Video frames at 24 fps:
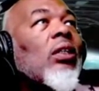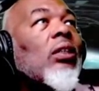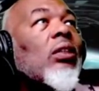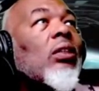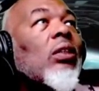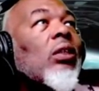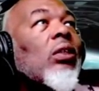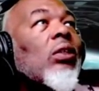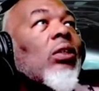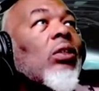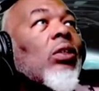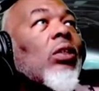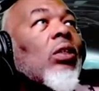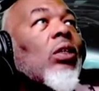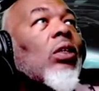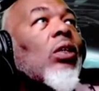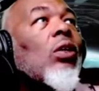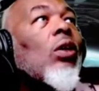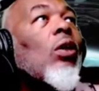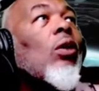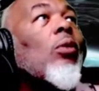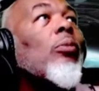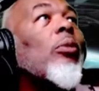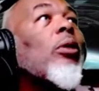Let's see. You should
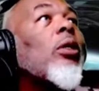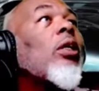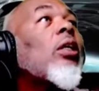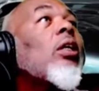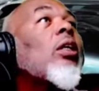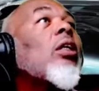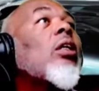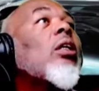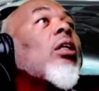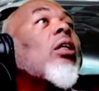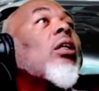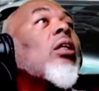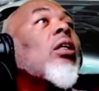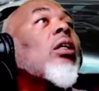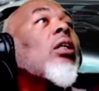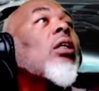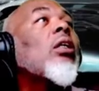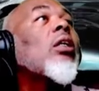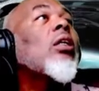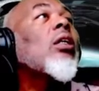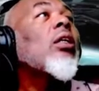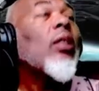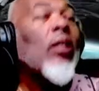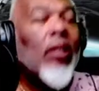have called me.
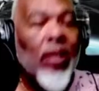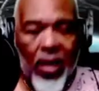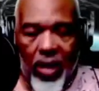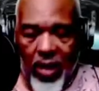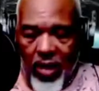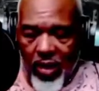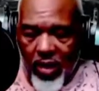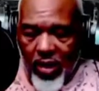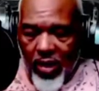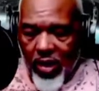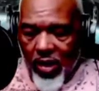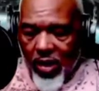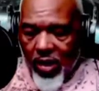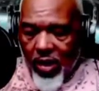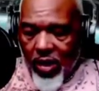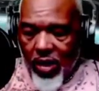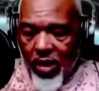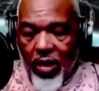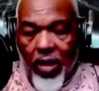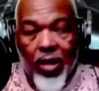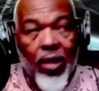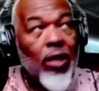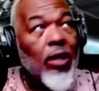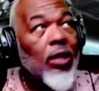
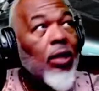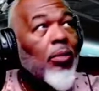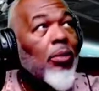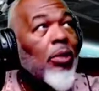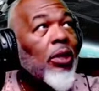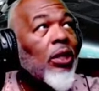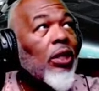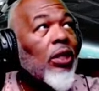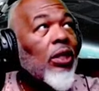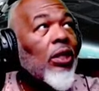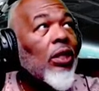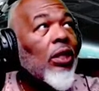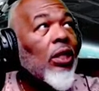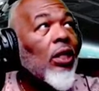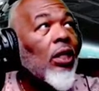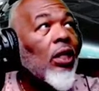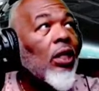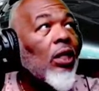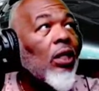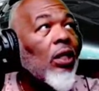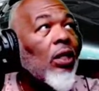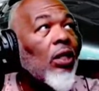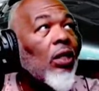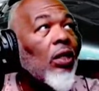Uh, let me
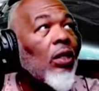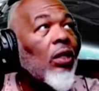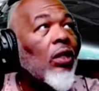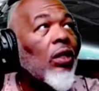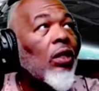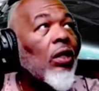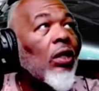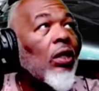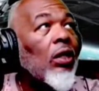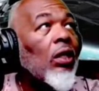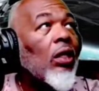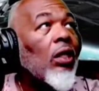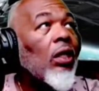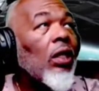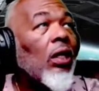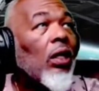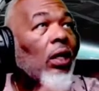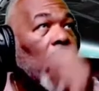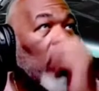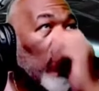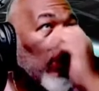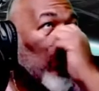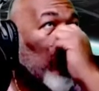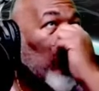see here.
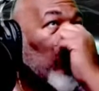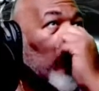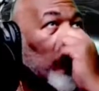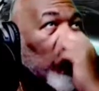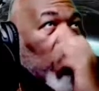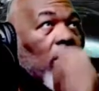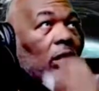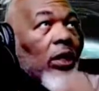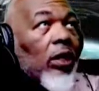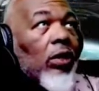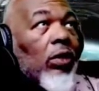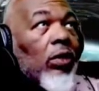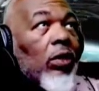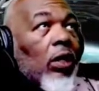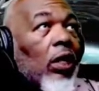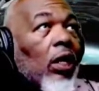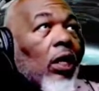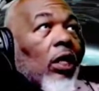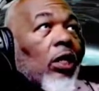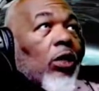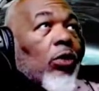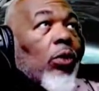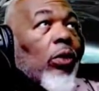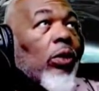See you
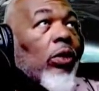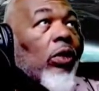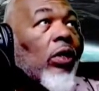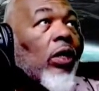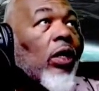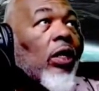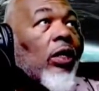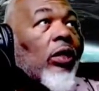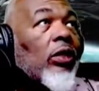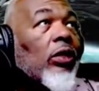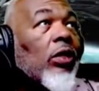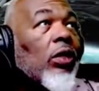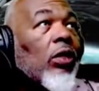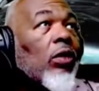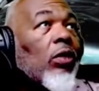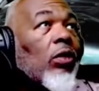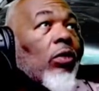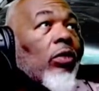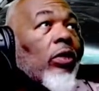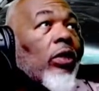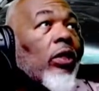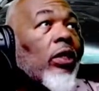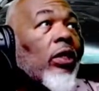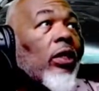guys, where you guys
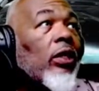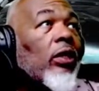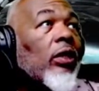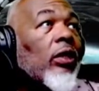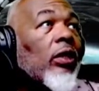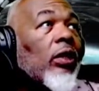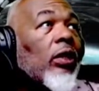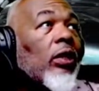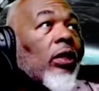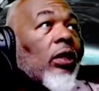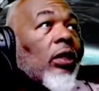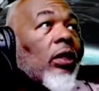are over there.